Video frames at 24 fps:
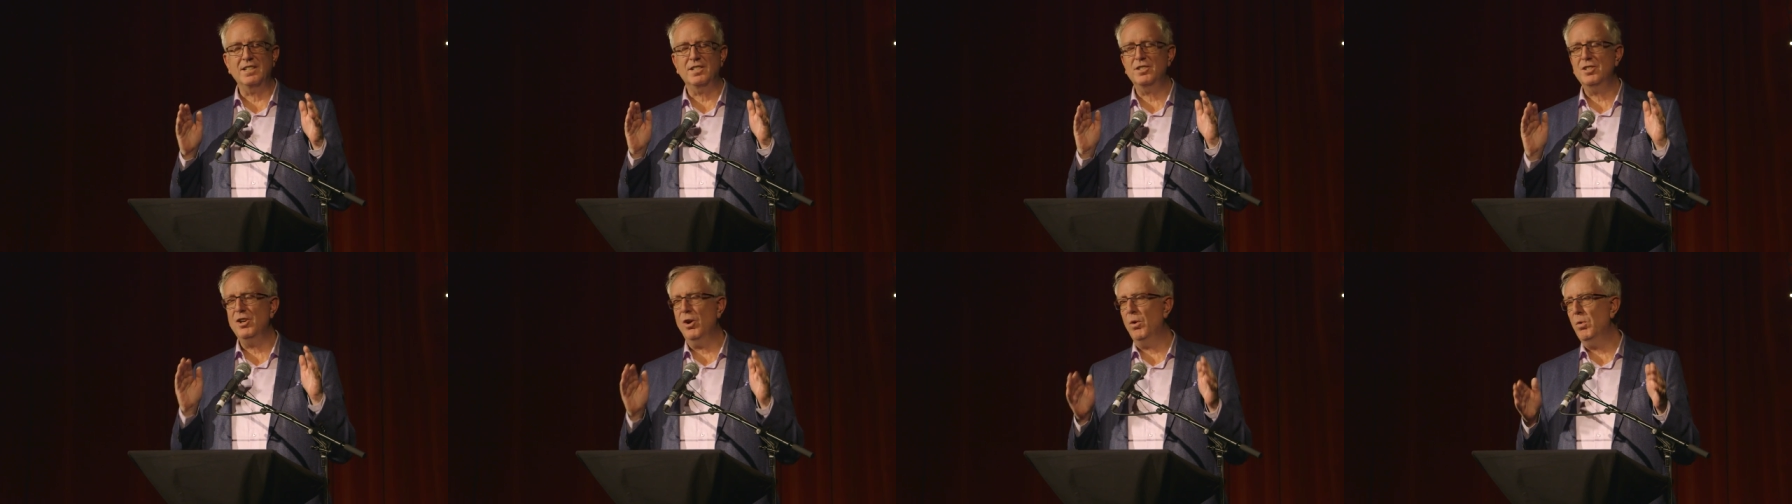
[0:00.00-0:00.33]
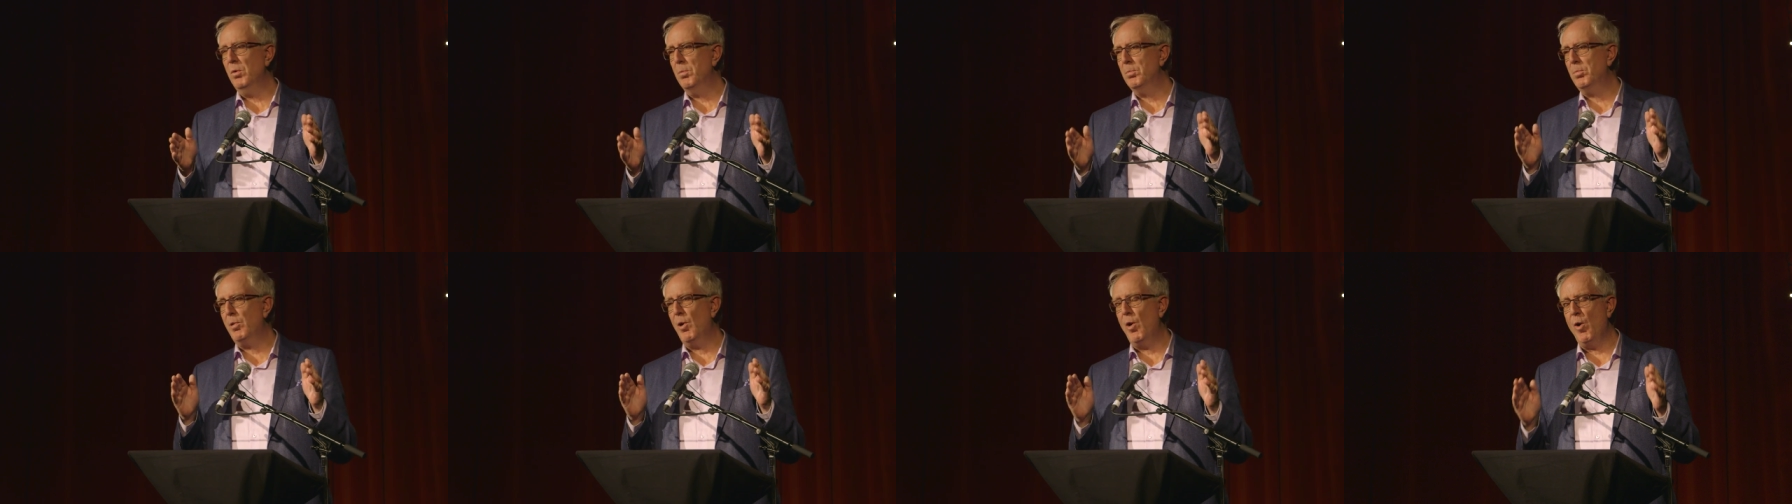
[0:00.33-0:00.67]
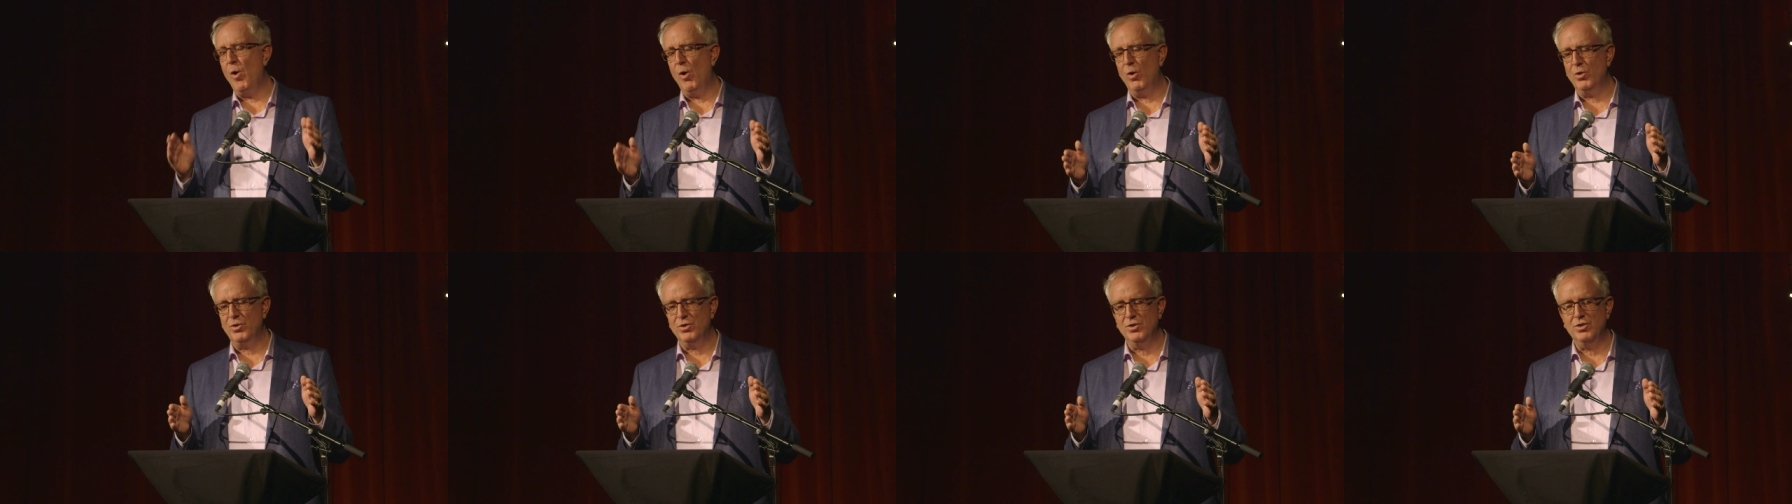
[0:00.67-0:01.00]
is so
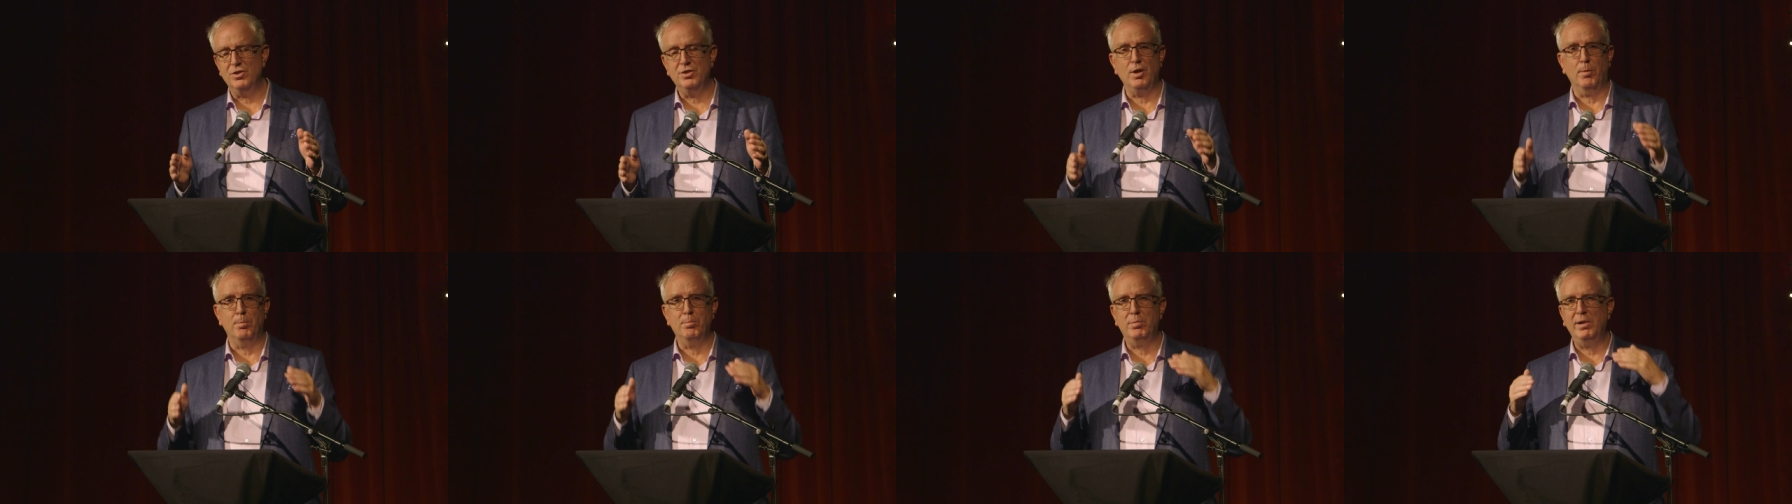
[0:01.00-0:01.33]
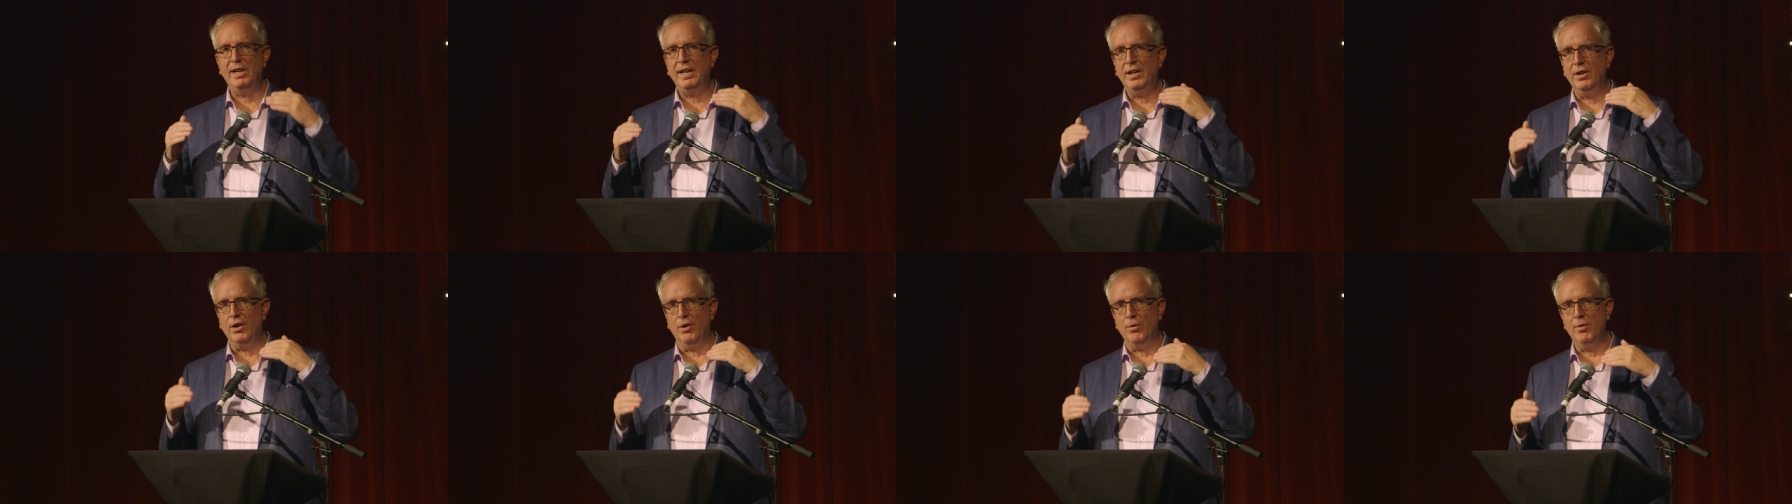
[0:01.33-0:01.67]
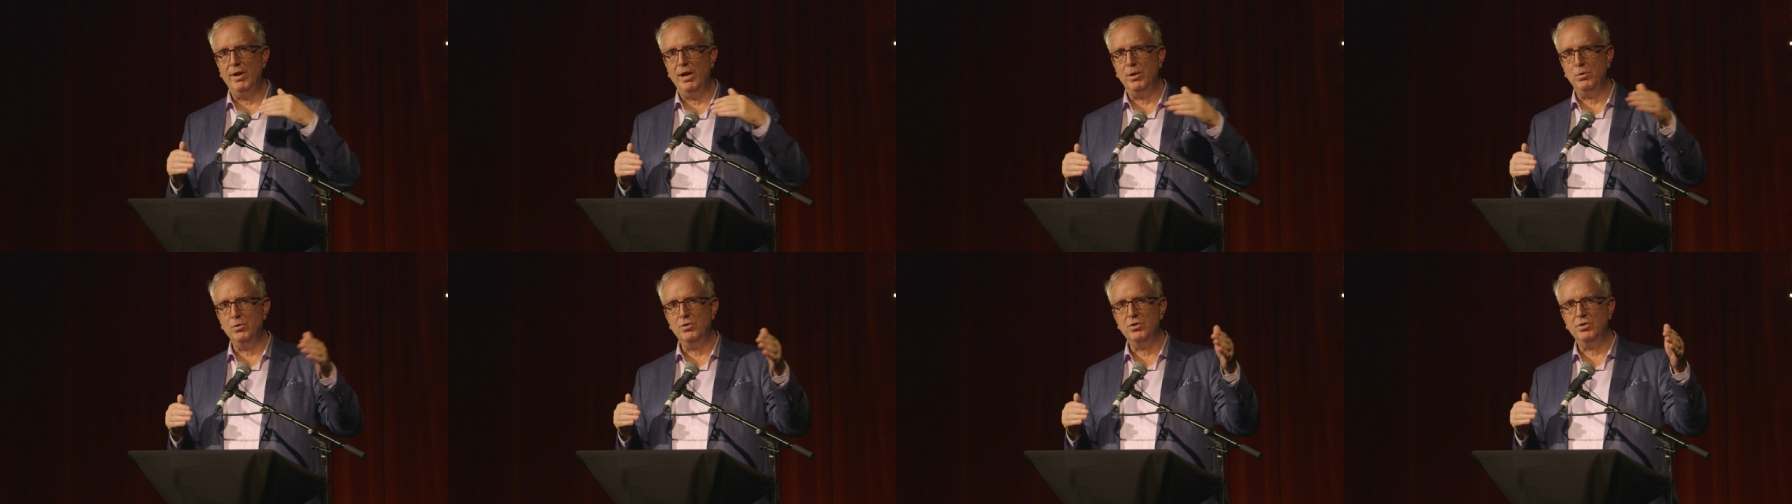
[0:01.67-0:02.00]
important, they're bringing
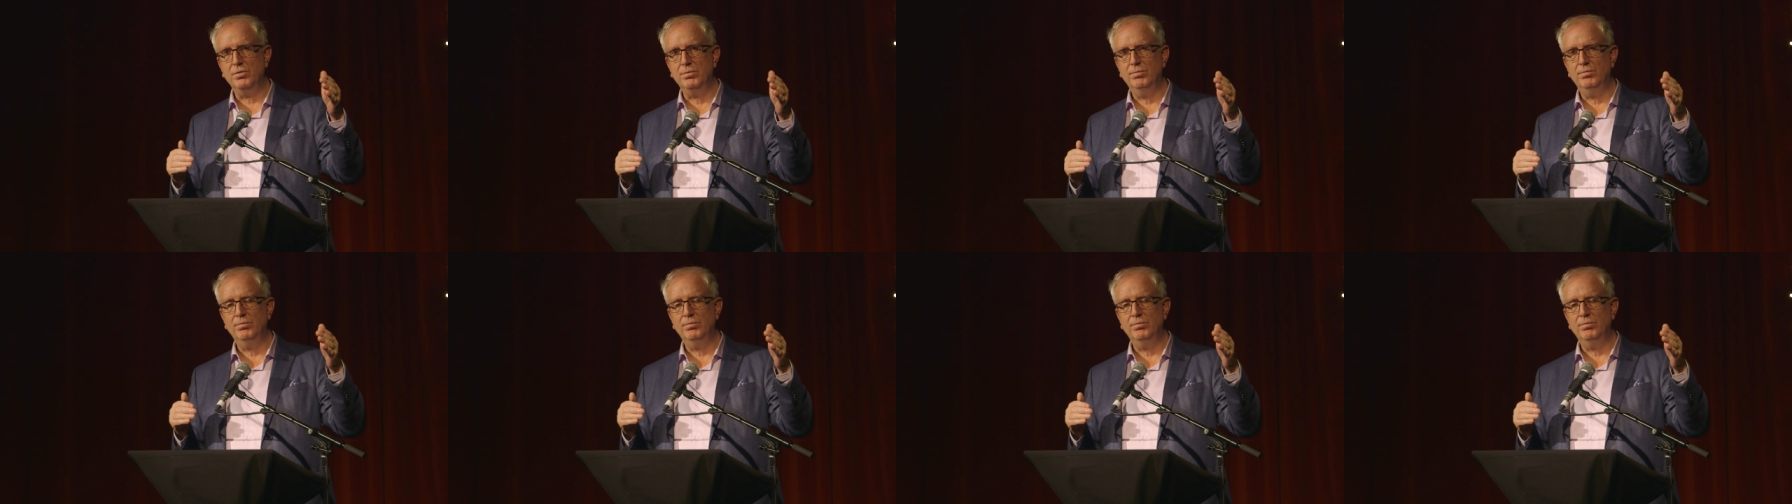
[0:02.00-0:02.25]
her out.